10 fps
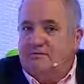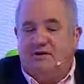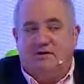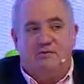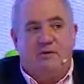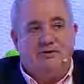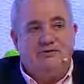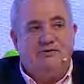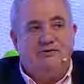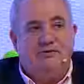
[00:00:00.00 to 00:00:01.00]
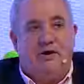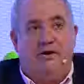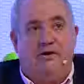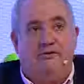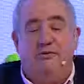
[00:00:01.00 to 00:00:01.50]
because we want to do
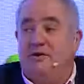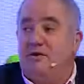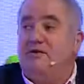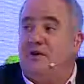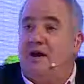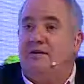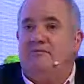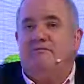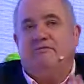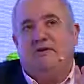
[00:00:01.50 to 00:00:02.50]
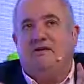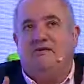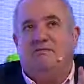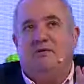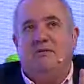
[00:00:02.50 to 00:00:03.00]
uh, two hundred, at,
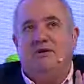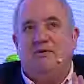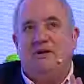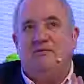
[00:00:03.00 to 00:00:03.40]
it's probably,